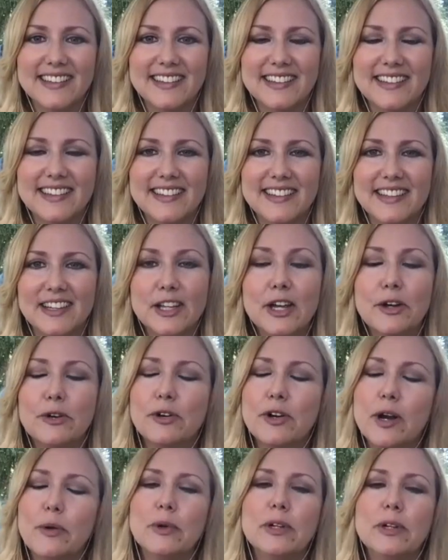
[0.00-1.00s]
him. Okay,
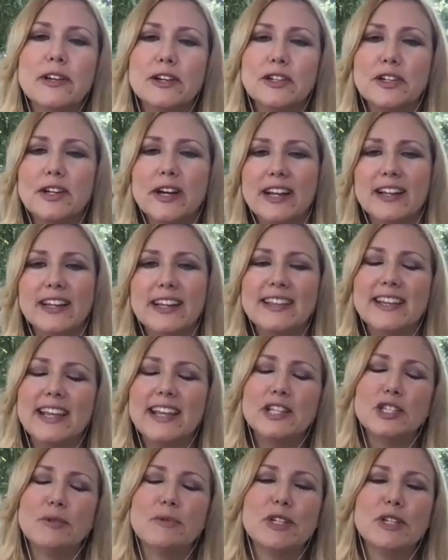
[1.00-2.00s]
great. Well, Doctor Aly,
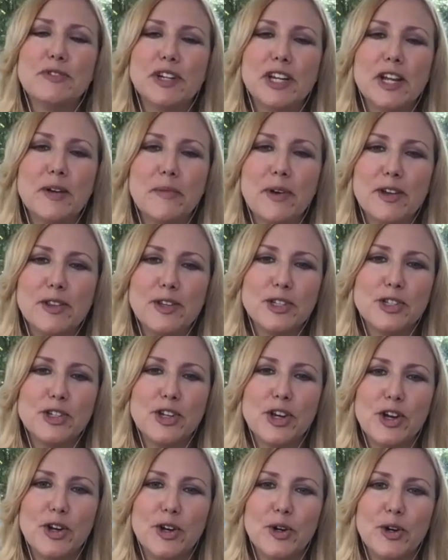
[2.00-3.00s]
thanks so much for coming on the
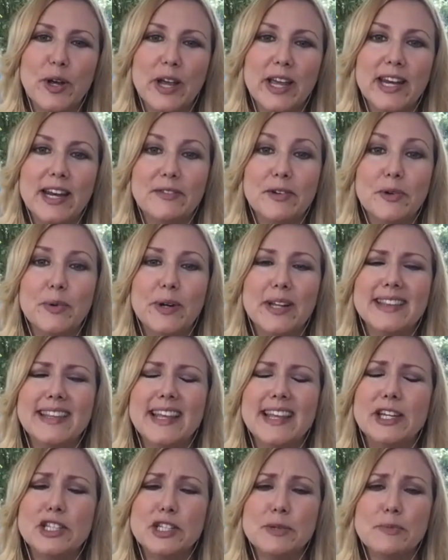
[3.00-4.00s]
show. And everyone,
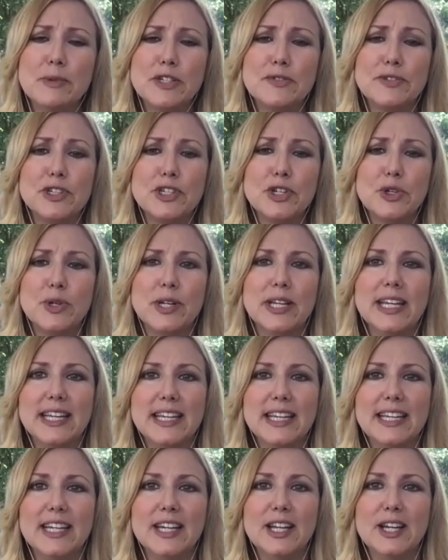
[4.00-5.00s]
thanks so much for tuning
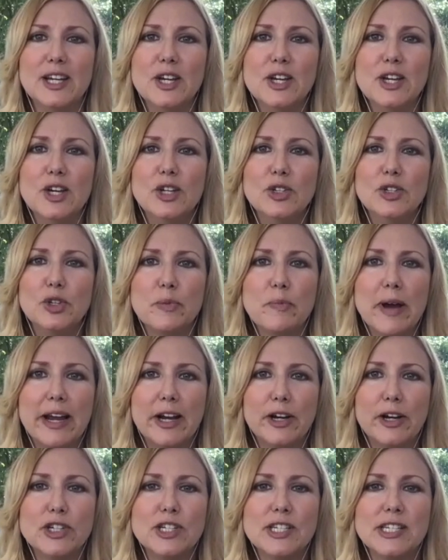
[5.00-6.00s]
in to the
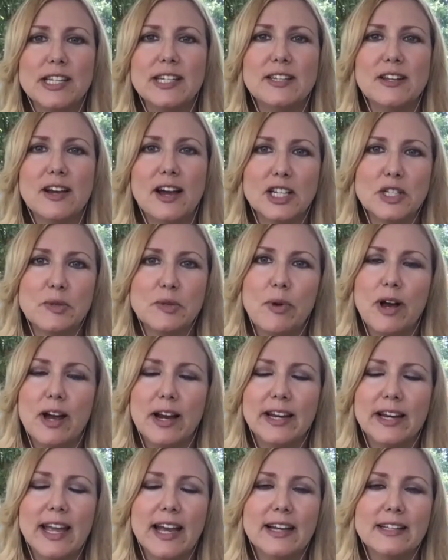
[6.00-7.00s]
Myers Detox
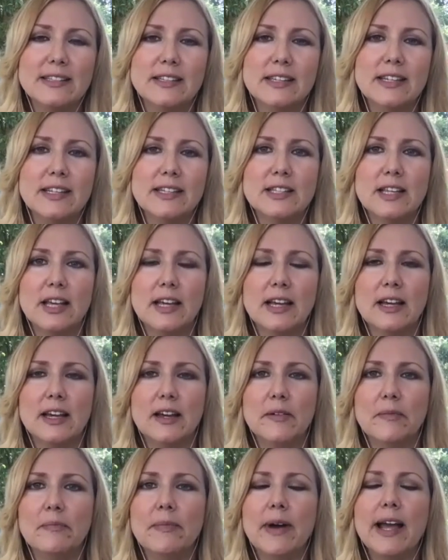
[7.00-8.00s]
podcast. It is
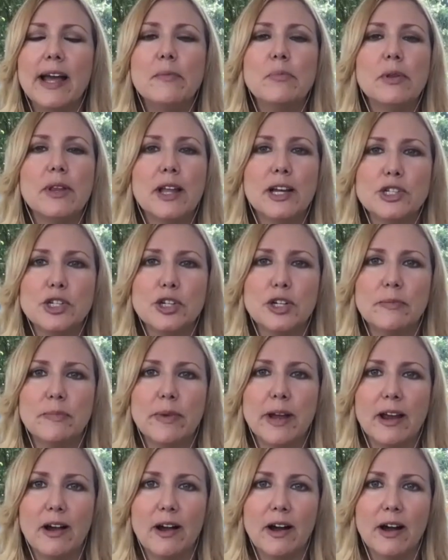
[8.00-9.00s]
uh, my pleasure and
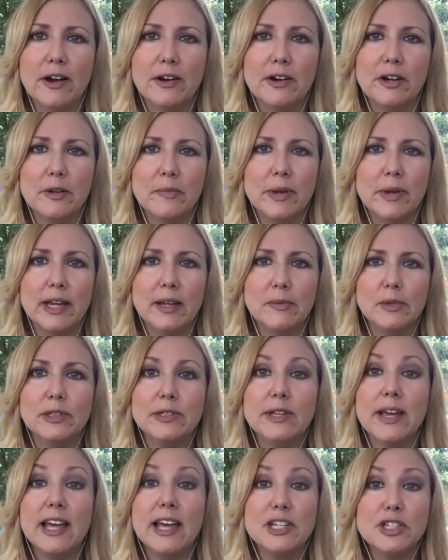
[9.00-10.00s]
my honor to be able
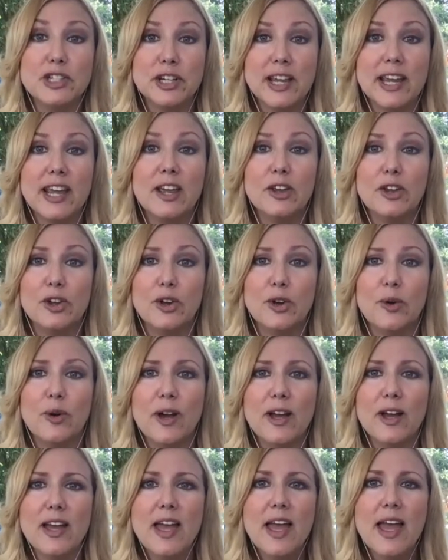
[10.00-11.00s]
to educate
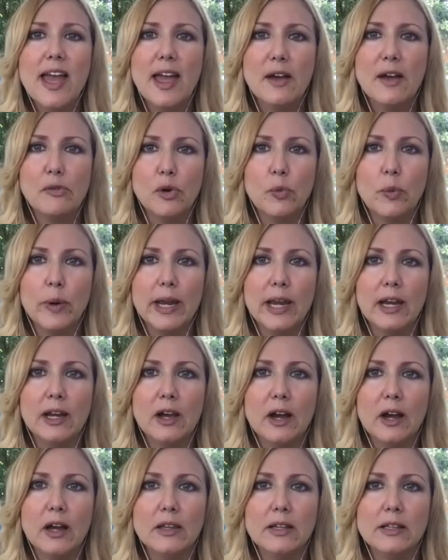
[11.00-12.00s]
you every
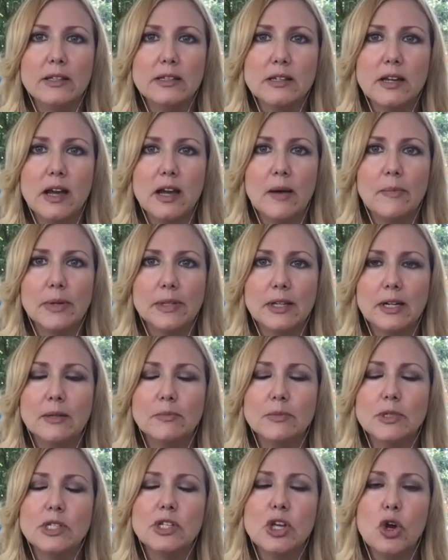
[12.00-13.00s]
week on this topic that
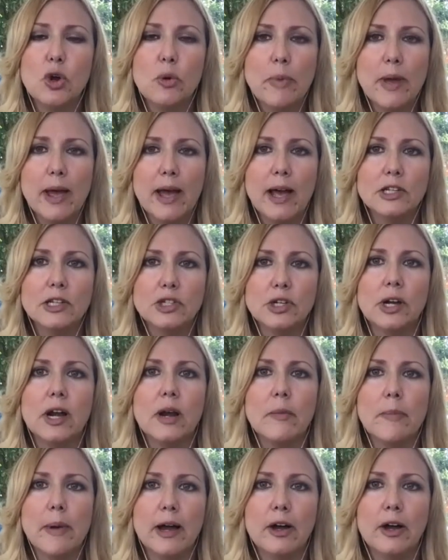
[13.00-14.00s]
I'm so
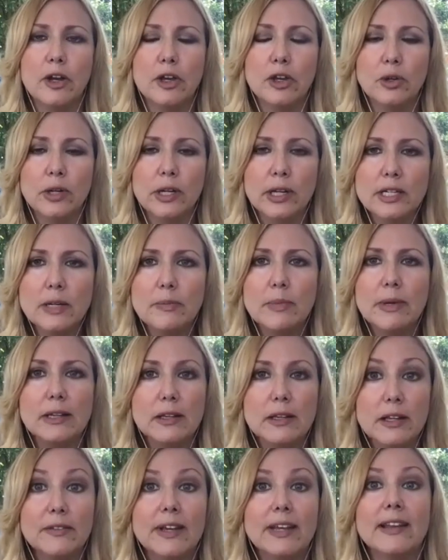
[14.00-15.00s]
passionate about. You need to be
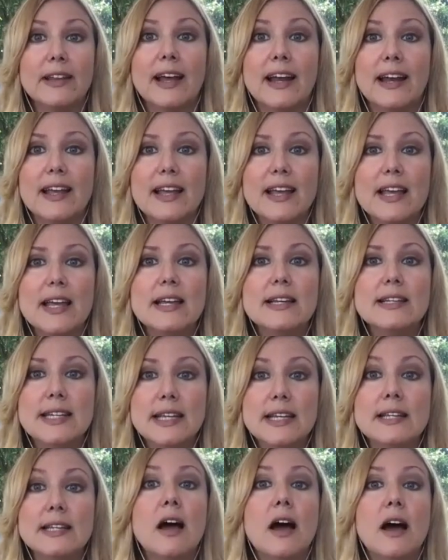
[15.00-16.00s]
living that
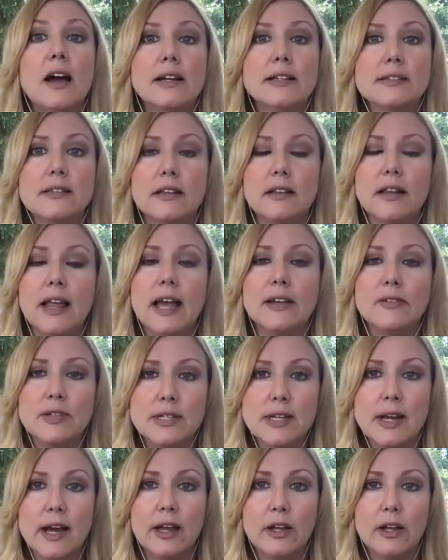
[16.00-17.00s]
detox
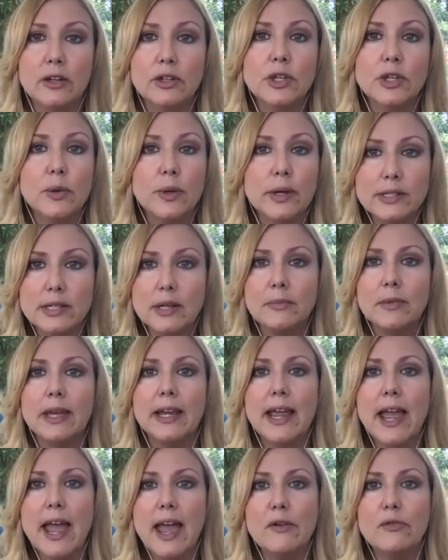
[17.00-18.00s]
lifestyle, doing
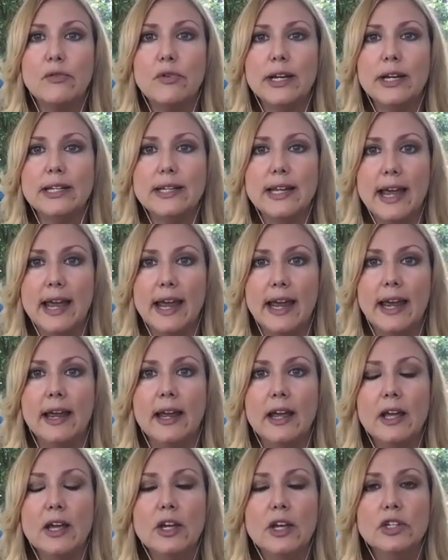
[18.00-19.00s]
something every
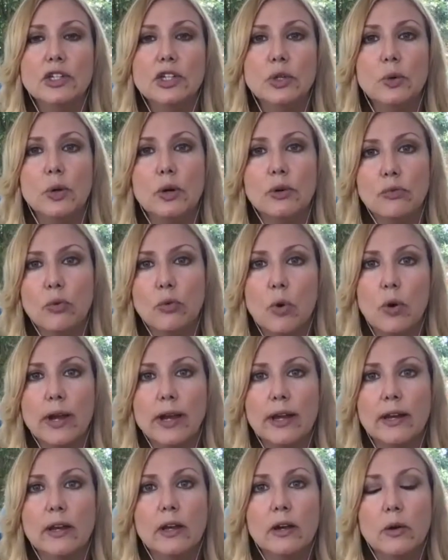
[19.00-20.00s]
day to
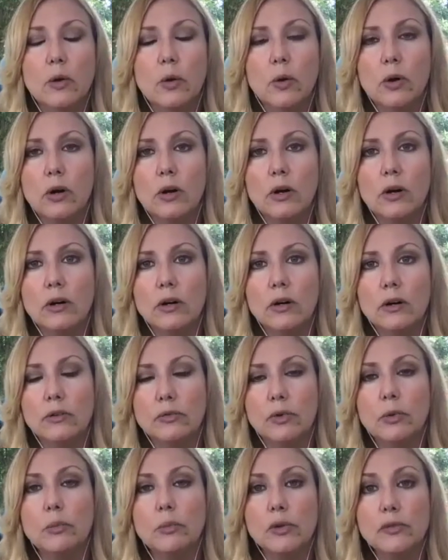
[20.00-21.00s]
avoid or
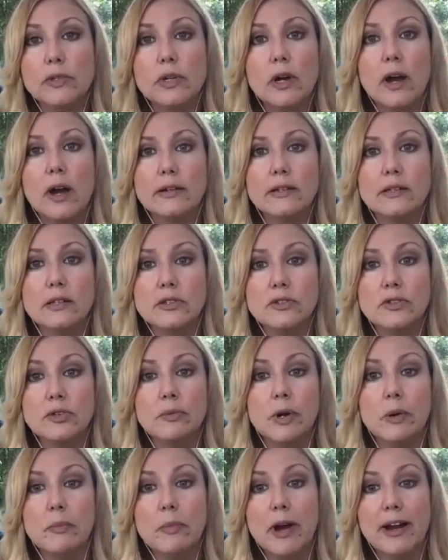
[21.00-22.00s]
remove toxins
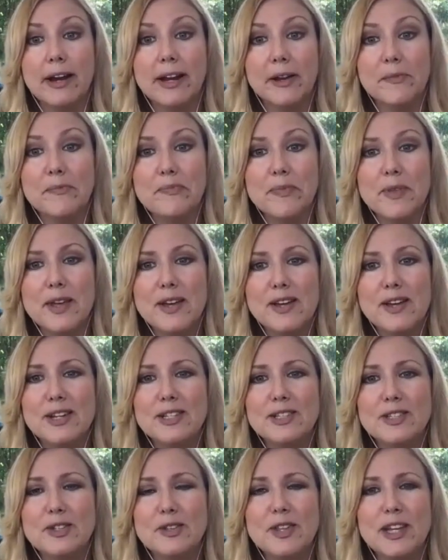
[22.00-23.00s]
from your body.
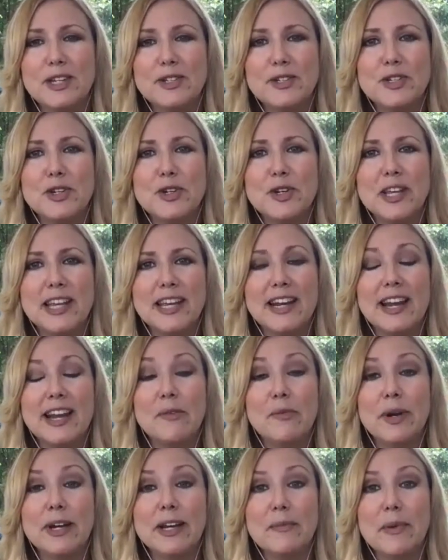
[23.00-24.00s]
So thanks for tuning in.
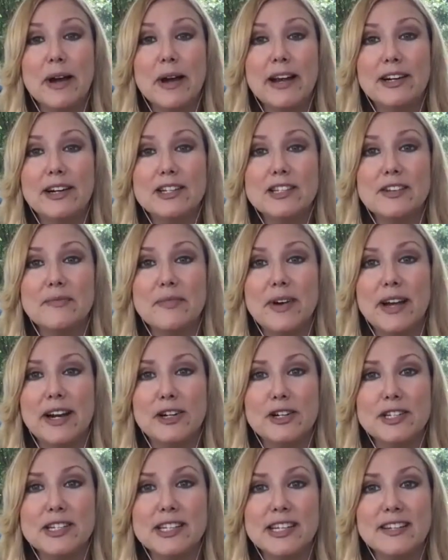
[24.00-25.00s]
I'm Wendy Myers of
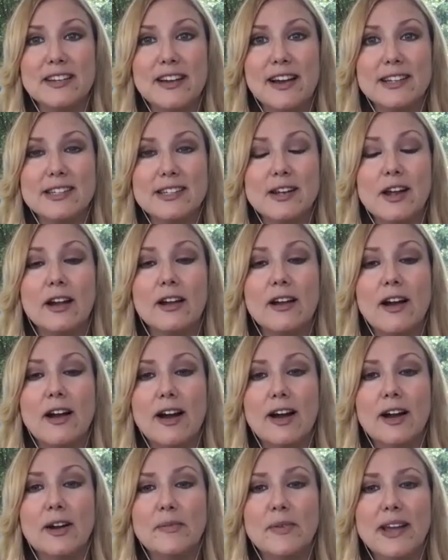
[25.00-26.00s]
myers detox dot
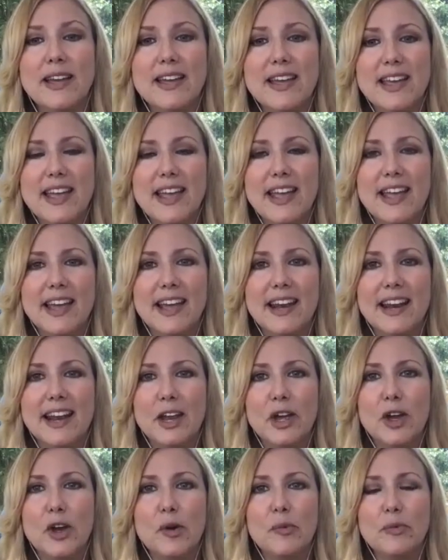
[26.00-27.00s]
com, and I
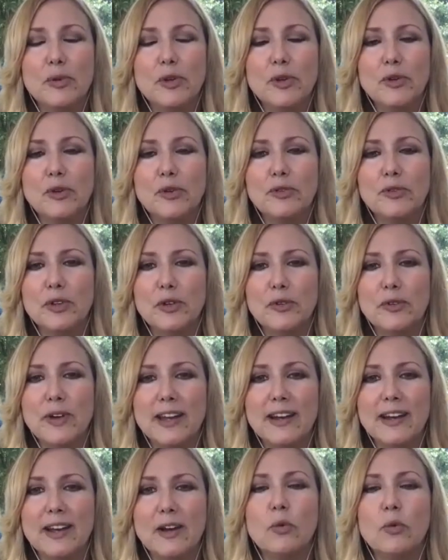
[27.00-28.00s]
hope you, you've
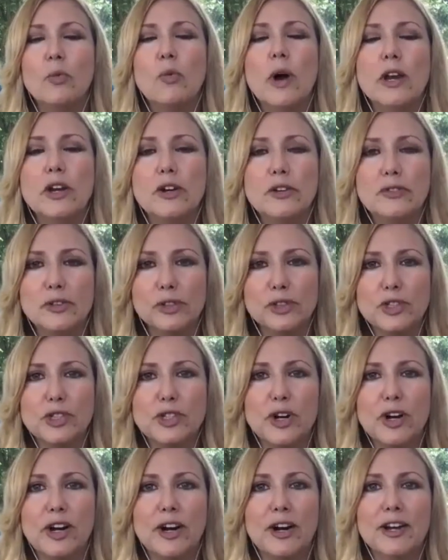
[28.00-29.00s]
had a wonderful
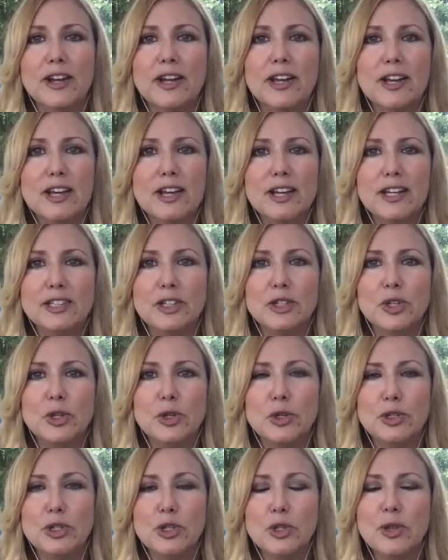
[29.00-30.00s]
start to
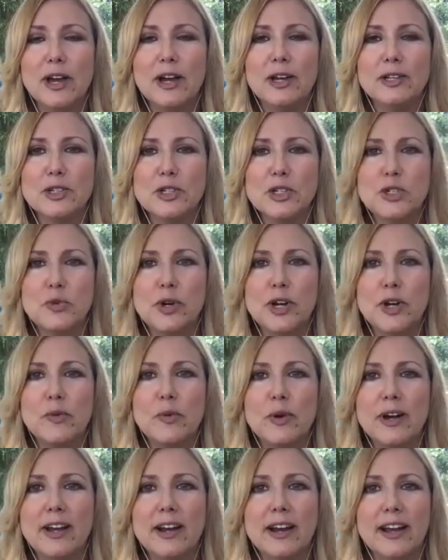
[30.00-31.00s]
two thousand
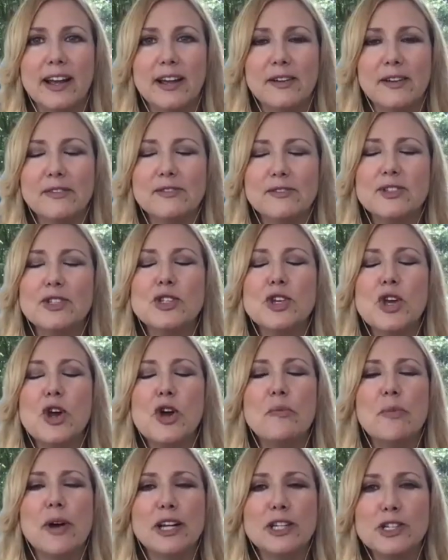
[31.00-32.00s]
twenty-one. I have
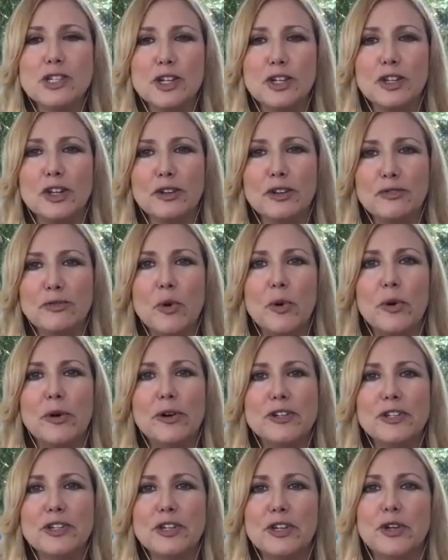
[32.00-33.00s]
so much to look
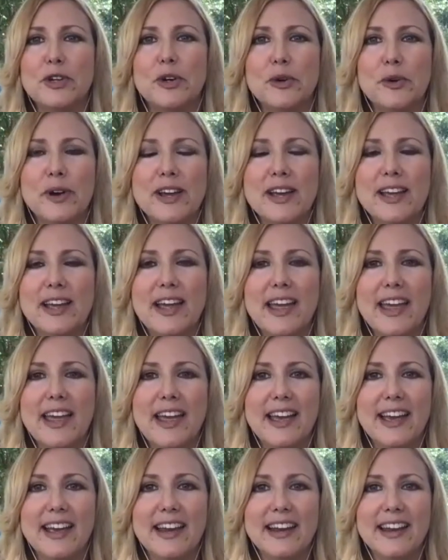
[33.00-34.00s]
forward to
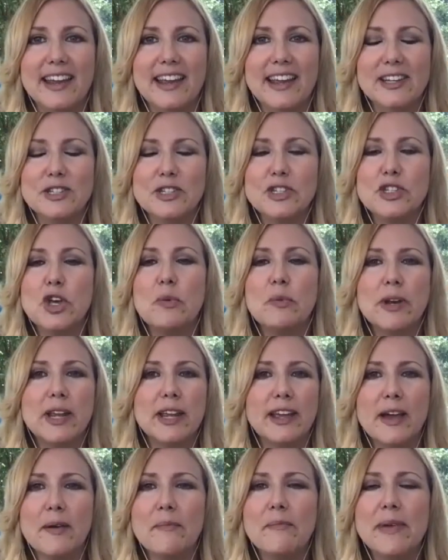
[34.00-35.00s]
and, and so
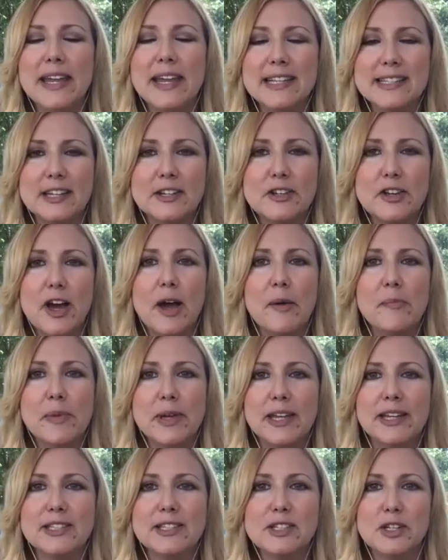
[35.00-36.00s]
many amazing
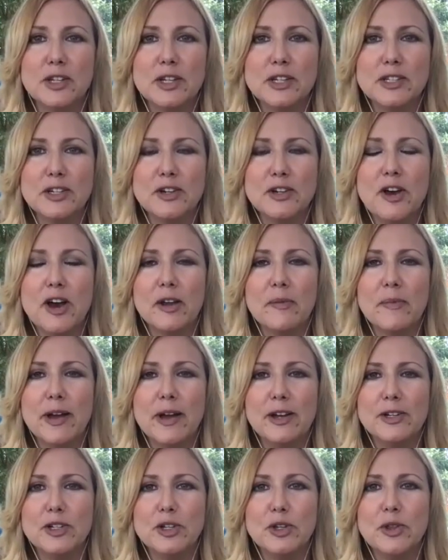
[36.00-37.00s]
topics to, to talk
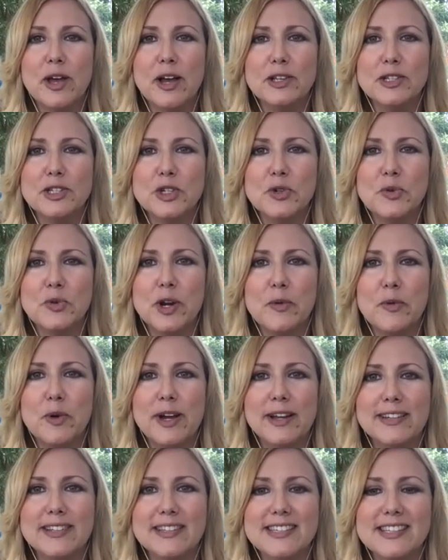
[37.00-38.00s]
about in two thousand
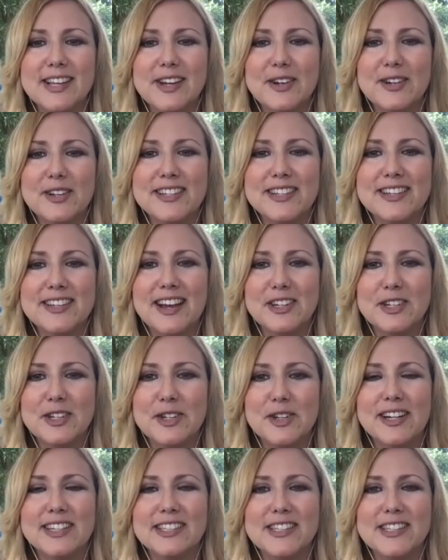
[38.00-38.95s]
twenty-one. So talk to you